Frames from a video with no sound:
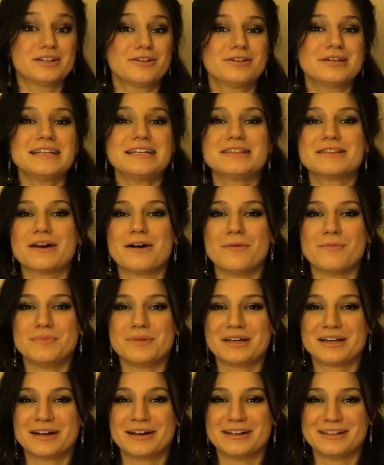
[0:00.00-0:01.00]
don't eat them
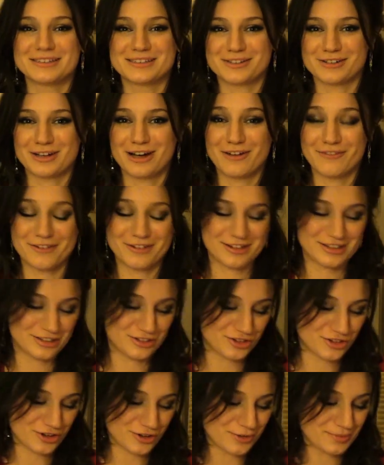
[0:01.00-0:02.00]
because they're covered in
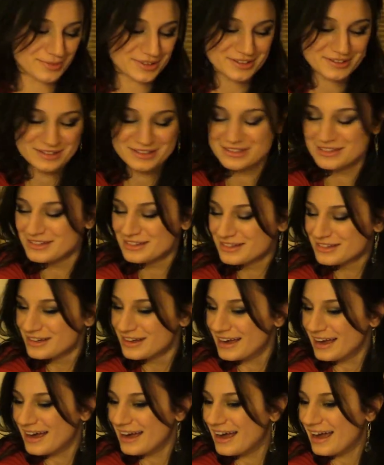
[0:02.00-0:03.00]
germs.
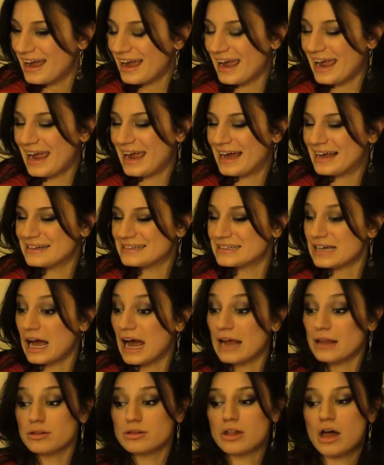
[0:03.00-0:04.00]
And
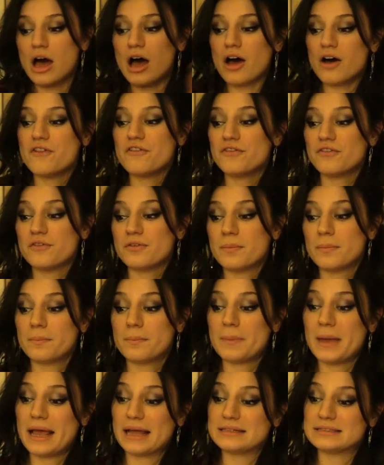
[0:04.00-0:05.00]
I love
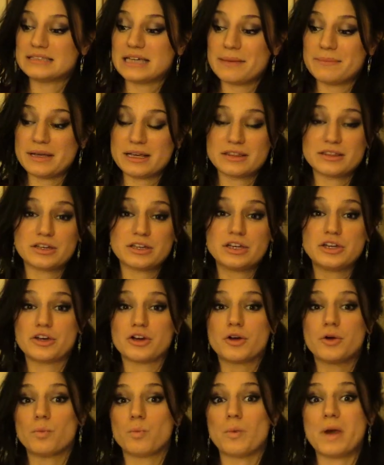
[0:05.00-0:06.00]
Pandemic the
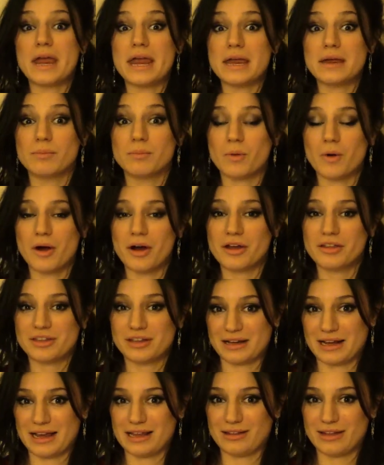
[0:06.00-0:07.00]
Cure way more
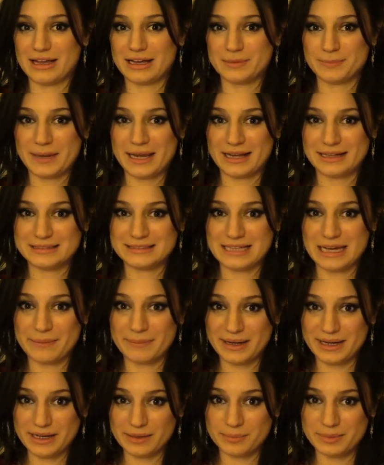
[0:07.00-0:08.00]
than I like
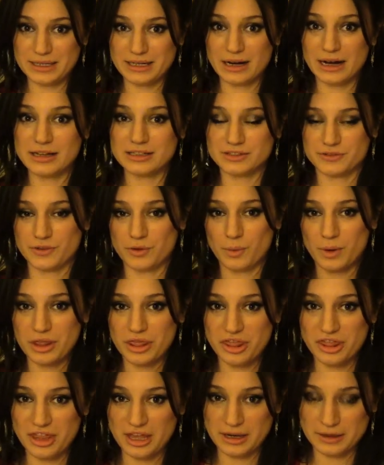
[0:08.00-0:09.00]
Pandemic, because for
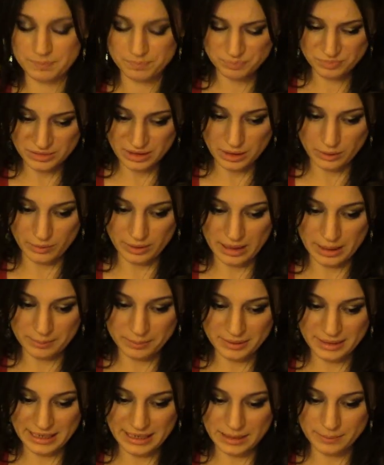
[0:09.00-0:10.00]
one thing, when I'm
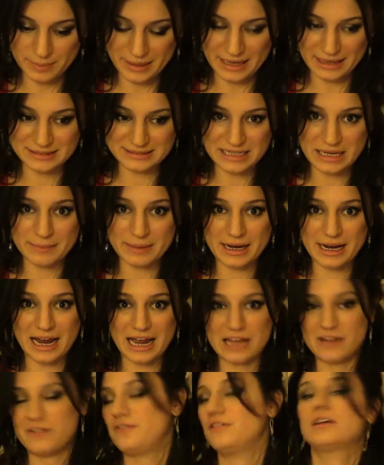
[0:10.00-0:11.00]
playing Pandemic,
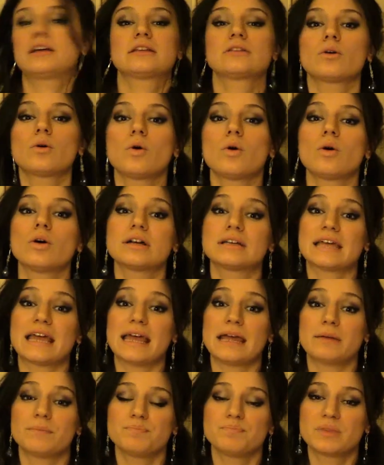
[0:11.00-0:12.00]
I feel like the whole
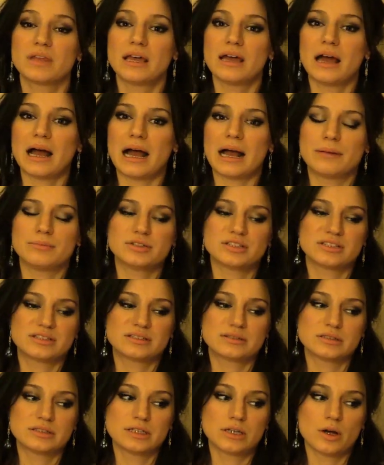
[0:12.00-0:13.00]
game, I'm
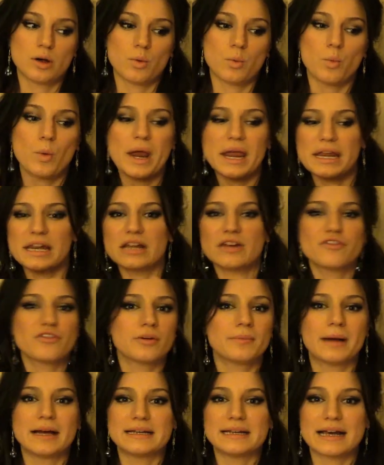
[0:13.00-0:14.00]
just waiting for
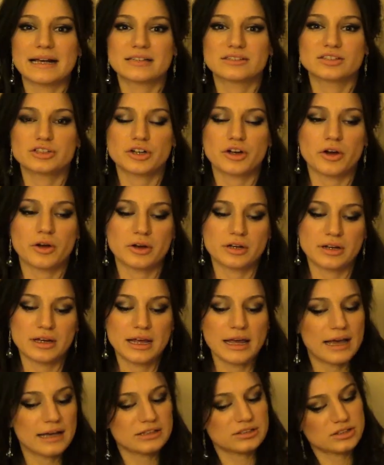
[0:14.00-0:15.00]
my next turn.
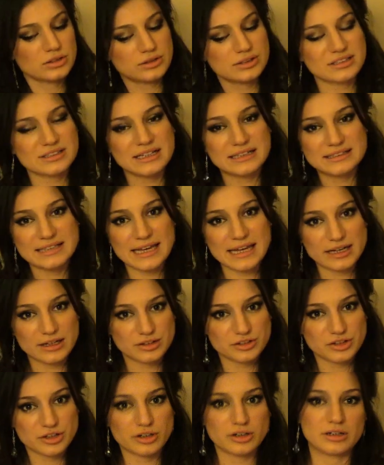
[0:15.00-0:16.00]
As soon as I take a
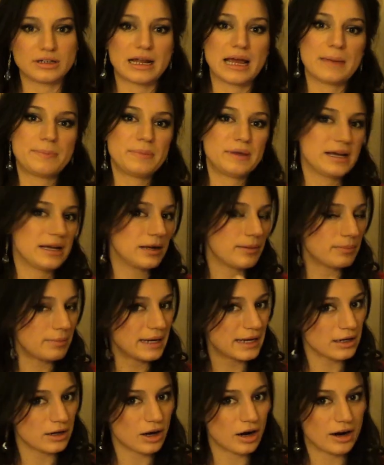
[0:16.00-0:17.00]
turn, I pick up
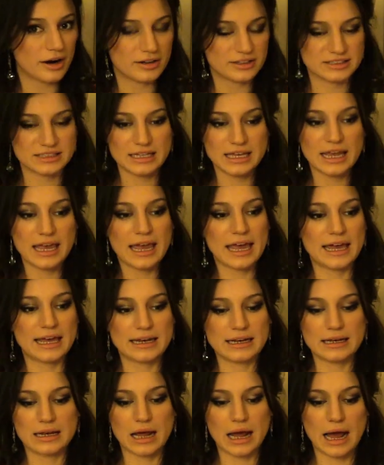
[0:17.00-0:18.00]
my cards,
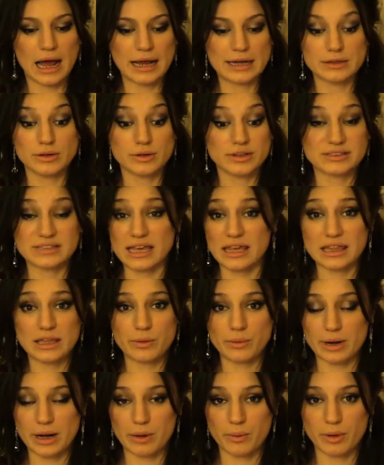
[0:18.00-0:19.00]
and I know exactly
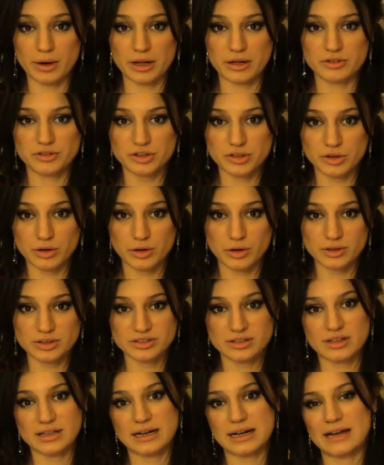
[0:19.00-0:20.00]
what I want to do.
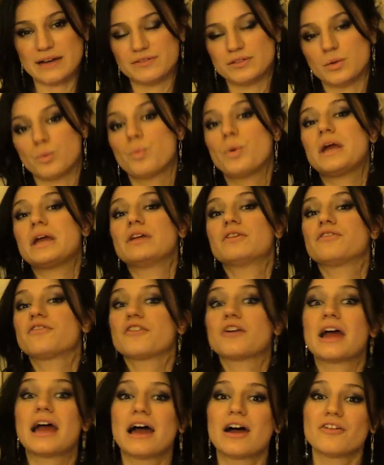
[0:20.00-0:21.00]
So then I have to wait
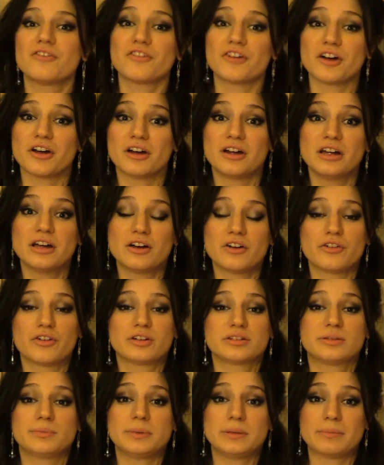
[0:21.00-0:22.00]
forever for
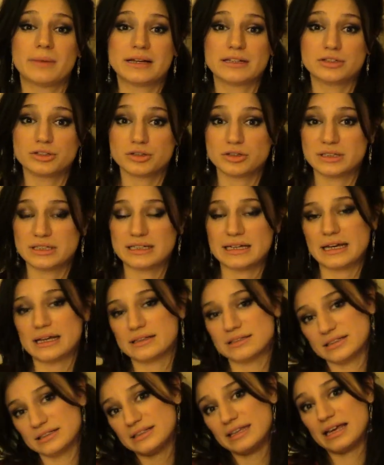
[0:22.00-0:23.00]
it to be my turn
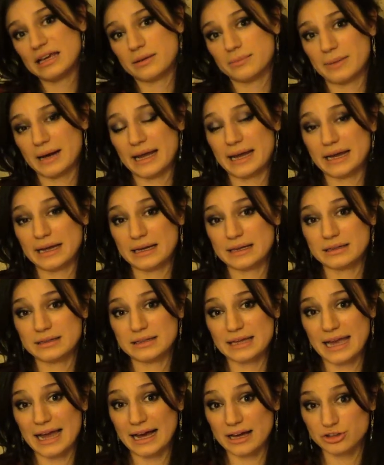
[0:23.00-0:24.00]
again to take my
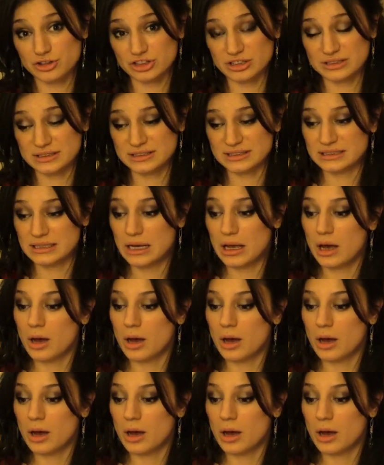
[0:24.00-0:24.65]
actions.